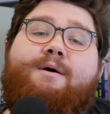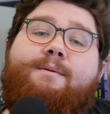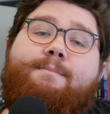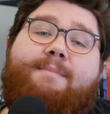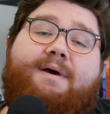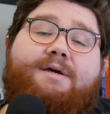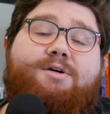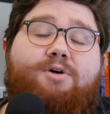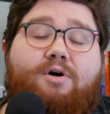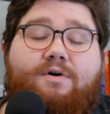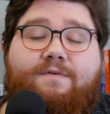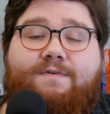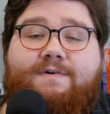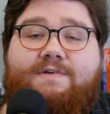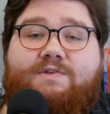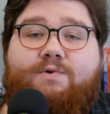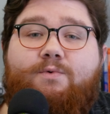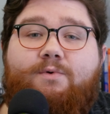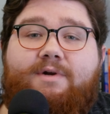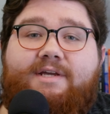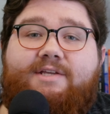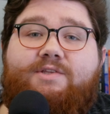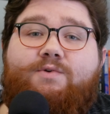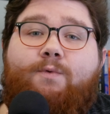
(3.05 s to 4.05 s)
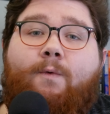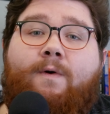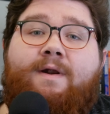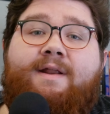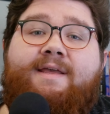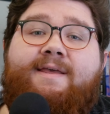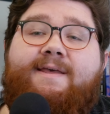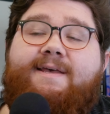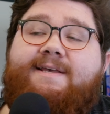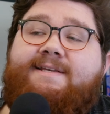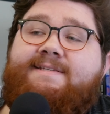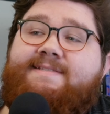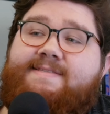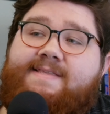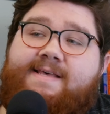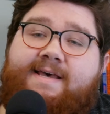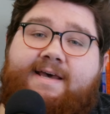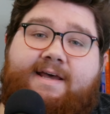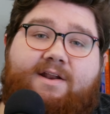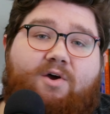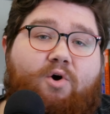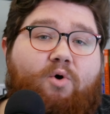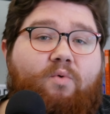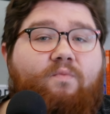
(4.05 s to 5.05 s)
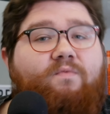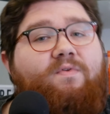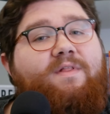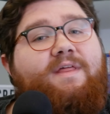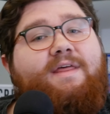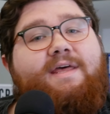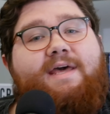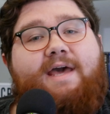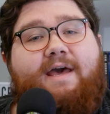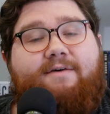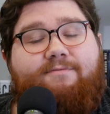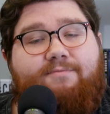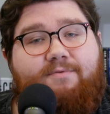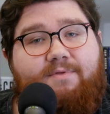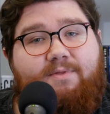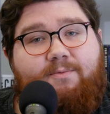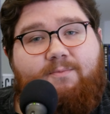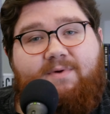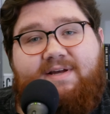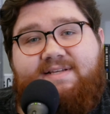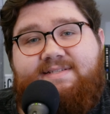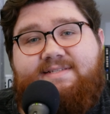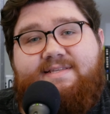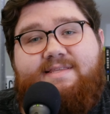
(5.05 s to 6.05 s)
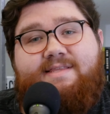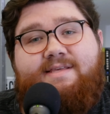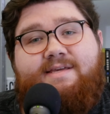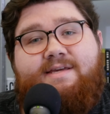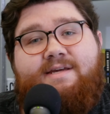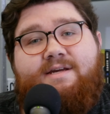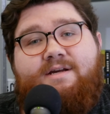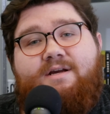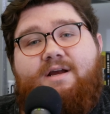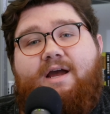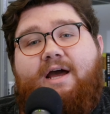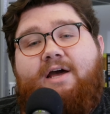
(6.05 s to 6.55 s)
My goal for 2020 is that hopefully for the rest of the year,